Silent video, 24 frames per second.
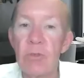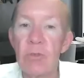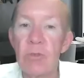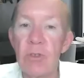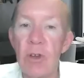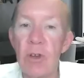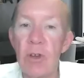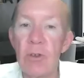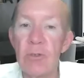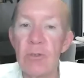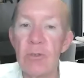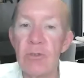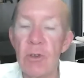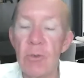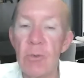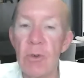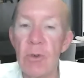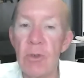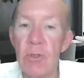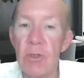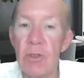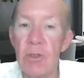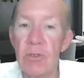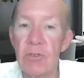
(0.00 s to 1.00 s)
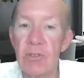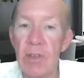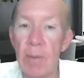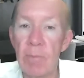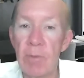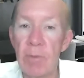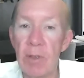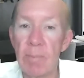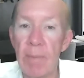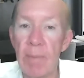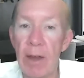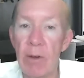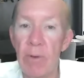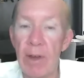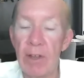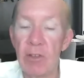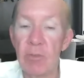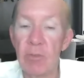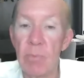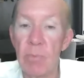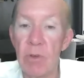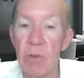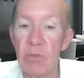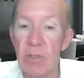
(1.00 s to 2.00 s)
so so were the subject matter
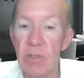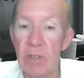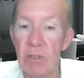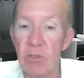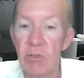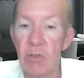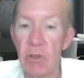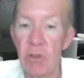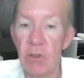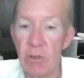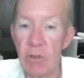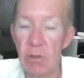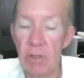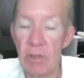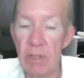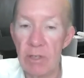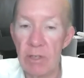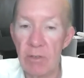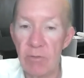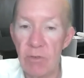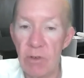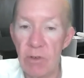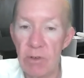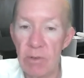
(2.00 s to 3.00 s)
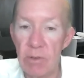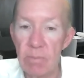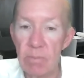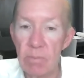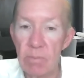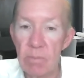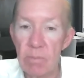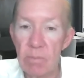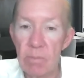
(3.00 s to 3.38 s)
experts internal in the firm